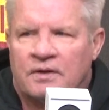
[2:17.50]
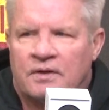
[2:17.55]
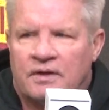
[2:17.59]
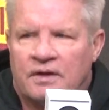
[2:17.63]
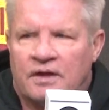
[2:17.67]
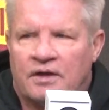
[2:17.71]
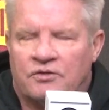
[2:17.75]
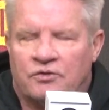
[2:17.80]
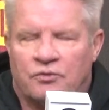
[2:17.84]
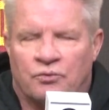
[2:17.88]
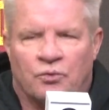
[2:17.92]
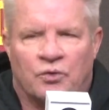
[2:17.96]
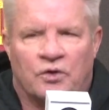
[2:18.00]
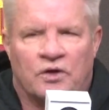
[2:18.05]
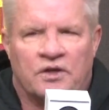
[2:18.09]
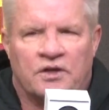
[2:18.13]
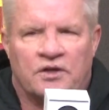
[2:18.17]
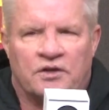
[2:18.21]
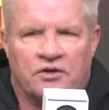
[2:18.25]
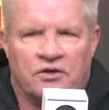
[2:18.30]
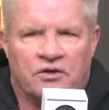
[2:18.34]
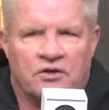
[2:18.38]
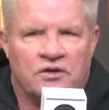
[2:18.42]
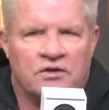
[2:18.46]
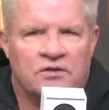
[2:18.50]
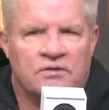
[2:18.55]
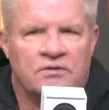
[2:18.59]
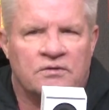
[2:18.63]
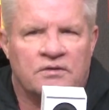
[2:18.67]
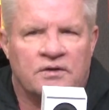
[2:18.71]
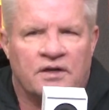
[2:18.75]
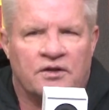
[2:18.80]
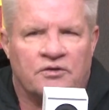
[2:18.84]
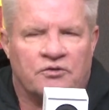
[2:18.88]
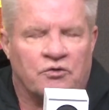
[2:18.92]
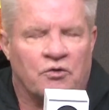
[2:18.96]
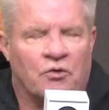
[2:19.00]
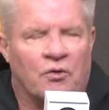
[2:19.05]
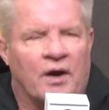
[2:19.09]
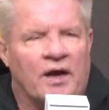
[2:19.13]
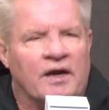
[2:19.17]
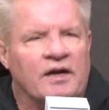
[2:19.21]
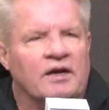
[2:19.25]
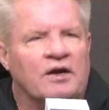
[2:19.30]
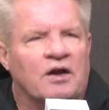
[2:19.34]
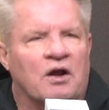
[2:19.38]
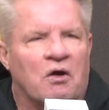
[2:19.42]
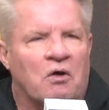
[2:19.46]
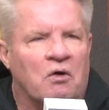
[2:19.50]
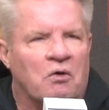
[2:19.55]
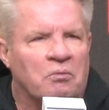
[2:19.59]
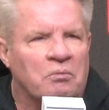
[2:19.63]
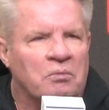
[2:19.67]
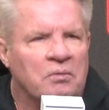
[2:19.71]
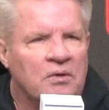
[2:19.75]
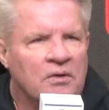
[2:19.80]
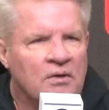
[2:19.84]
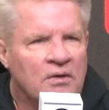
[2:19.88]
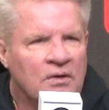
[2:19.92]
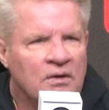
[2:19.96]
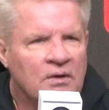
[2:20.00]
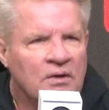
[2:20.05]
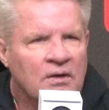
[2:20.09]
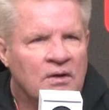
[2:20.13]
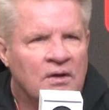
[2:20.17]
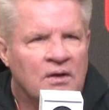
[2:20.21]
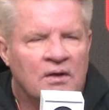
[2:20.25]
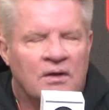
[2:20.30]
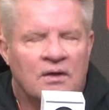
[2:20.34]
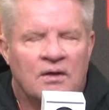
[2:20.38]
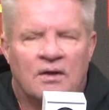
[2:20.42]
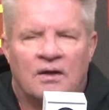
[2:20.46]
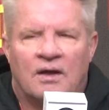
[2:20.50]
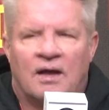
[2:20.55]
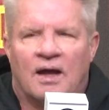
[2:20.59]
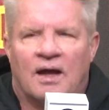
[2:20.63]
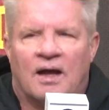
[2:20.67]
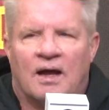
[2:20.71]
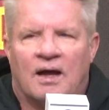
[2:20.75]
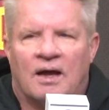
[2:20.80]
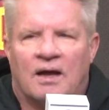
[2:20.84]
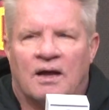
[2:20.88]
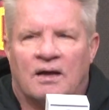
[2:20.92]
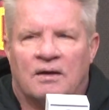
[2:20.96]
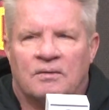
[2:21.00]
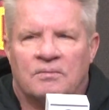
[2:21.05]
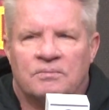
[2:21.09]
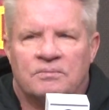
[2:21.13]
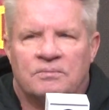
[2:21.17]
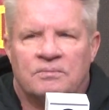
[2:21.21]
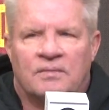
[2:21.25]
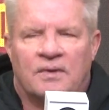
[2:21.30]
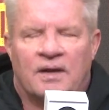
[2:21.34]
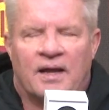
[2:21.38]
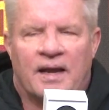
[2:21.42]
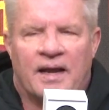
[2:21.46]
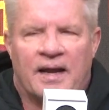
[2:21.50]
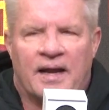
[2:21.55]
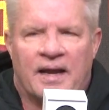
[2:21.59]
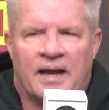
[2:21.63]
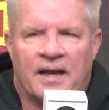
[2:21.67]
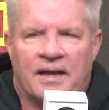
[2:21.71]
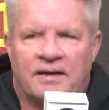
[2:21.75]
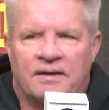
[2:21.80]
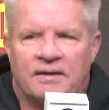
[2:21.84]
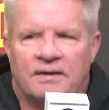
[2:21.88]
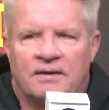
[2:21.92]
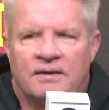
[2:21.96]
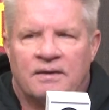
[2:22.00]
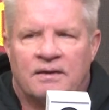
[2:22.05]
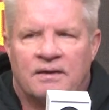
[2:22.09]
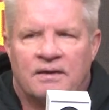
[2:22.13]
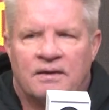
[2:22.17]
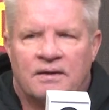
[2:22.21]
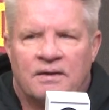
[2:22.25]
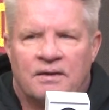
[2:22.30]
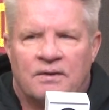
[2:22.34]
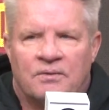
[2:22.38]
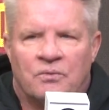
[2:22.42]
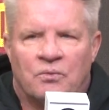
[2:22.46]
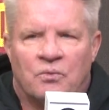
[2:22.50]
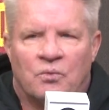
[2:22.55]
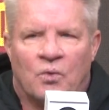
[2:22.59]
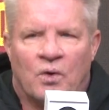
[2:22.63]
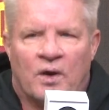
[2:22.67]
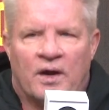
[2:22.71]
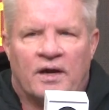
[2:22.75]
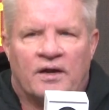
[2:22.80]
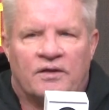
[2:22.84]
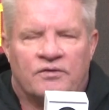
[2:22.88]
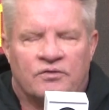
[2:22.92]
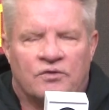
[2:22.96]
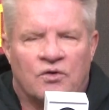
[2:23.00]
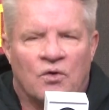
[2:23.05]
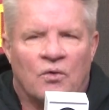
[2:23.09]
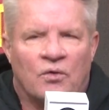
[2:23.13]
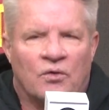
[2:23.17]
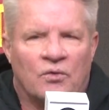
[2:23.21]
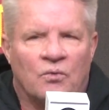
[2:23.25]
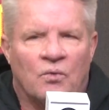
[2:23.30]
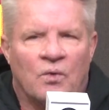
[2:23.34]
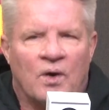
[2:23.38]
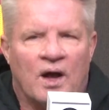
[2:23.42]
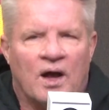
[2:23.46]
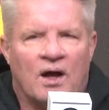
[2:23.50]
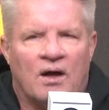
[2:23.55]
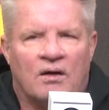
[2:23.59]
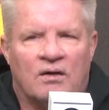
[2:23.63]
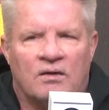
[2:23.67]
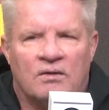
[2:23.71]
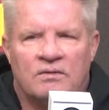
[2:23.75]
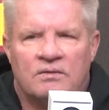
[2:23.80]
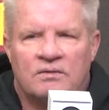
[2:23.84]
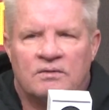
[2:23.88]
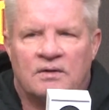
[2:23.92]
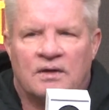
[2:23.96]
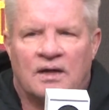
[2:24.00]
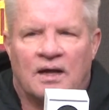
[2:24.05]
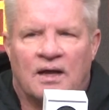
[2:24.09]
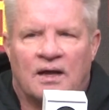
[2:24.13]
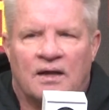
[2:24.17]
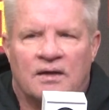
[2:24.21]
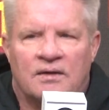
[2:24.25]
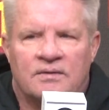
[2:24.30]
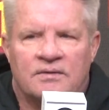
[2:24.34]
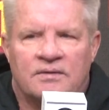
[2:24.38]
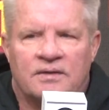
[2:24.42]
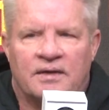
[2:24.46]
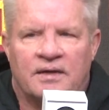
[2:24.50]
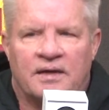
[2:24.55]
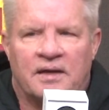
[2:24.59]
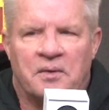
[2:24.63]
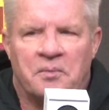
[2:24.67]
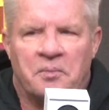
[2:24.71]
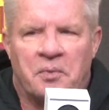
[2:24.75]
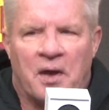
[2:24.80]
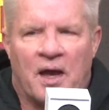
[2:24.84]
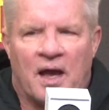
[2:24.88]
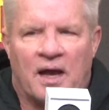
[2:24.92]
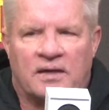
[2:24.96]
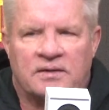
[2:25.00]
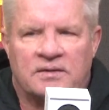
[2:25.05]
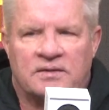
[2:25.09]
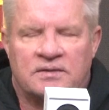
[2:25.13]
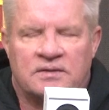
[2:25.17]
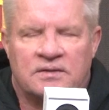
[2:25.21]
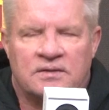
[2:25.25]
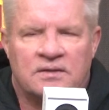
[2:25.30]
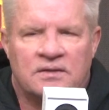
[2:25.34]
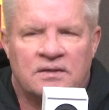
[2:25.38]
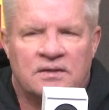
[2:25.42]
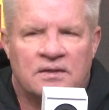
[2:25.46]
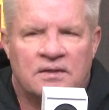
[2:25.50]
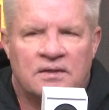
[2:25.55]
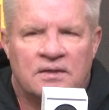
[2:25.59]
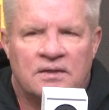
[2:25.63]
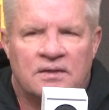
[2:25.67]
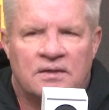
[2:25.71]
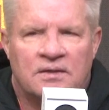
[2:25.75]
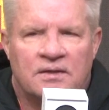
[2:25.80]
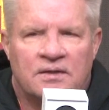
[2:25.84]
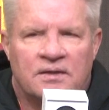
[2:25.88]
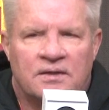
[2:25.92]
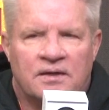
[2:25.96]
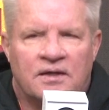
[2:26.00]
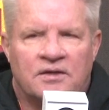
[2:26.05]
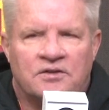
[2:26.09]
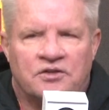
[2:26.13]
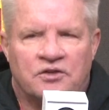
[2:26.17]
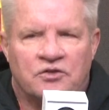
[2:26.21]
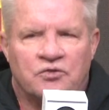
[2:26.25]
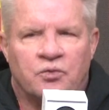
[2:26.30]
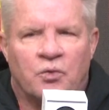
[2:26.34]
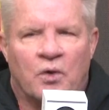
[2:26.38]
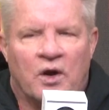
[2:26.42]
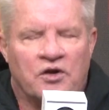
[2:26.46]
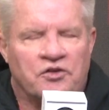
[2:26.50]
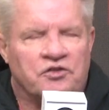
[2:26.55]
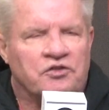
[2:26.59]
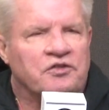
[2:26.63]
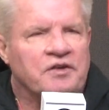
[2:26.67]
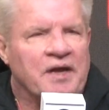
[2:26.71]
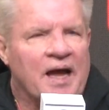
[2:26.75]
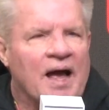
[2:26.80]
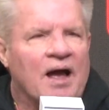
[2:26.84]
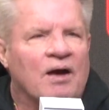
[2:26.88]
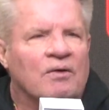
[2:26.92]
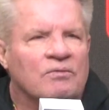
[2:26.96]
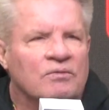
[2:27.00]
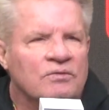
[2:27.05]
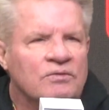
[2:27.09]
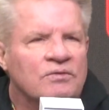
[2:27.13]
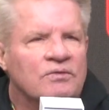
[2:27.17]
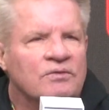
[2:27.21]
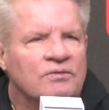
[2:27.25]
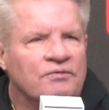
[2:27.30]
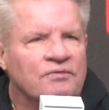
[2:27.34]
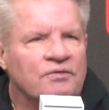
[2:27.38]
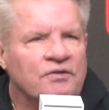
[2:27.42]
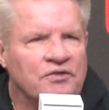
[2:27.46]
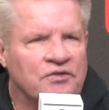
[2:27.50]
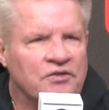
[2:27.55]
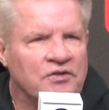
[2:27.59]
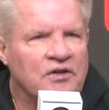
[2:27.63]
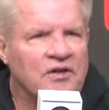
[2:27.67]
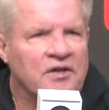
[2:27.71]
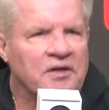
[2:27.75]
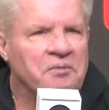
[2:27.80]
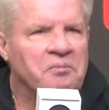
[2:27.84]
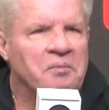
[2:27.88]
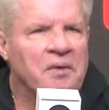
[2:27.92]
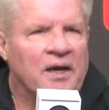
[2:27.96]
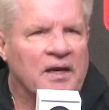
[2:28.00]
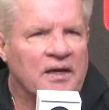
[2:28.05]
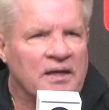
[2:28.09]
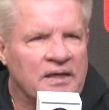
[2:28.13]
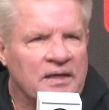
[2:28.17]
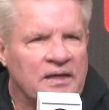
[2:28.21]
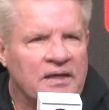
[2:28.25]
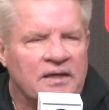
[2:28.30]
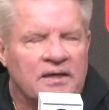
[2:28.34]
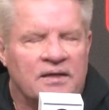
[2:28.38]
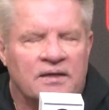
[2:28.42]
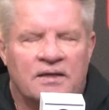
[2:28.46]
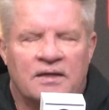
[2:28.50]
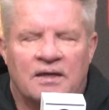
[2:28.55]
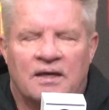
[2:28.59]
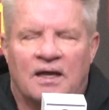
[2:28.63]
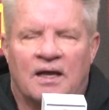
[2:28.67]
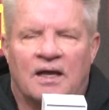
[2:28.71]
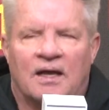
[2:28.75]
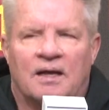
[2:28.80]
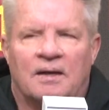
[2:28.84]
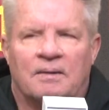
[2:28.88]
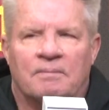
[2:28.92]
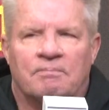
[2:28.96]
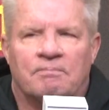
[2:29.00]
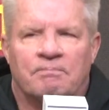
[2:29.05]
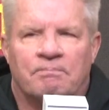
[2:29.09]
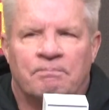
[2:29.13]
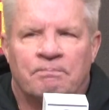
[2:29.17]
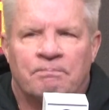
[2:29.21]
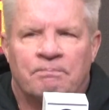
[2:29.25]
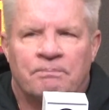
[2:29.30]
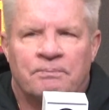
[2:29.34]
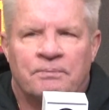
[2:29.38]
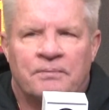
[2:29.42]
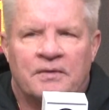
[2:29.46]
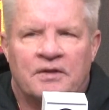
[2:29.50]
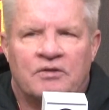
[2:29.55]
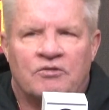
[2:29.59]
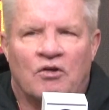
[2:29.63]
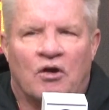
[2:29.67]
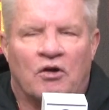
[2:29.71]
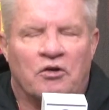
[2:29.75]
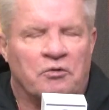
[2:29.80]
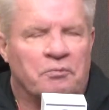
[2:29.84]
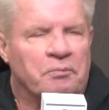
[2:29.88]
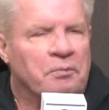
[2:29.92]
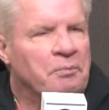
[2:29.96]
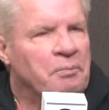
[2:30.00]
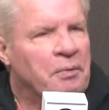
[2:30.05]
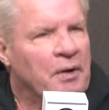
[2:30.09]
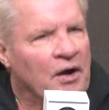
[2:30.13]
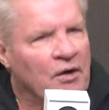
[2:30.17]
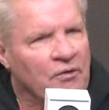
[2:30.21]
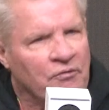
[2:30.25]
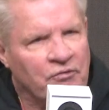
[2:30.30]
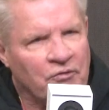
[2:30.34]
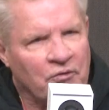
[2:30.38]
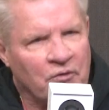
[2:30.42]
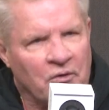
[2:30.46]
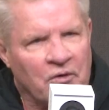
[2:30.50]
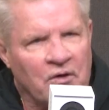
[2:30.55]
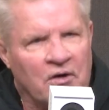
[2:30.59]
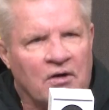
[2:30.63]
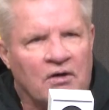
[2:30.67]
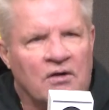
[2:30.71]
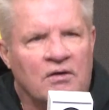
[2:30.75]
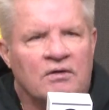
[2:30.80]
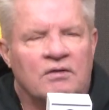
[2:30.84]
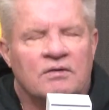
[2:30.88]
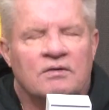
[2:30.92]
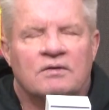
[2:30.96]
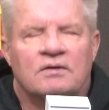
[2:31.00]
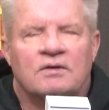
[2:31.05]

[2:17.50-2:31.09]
it's really good. It's great at home, and when it's going well, it impacts. It just wears you down physically, mentally. It's hard to prepare for.